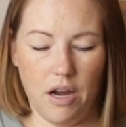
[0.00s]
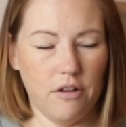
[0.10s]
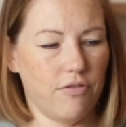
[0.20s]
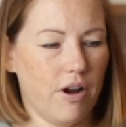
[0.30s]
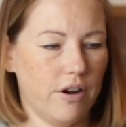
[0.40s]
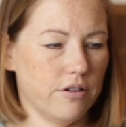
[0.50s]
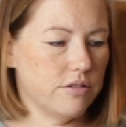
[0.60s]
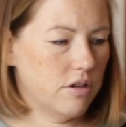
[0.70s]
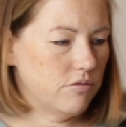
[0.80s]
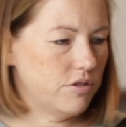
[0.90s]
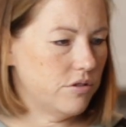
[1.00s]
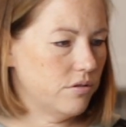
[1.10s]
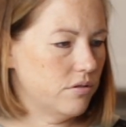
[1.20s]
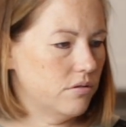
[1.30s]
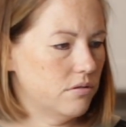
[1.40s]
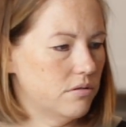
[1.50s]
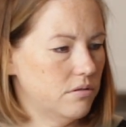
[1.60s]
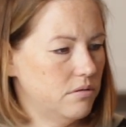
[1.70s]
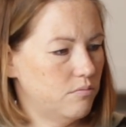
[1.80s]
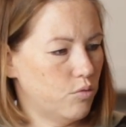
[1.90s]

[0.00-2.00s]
air fryer, toaster,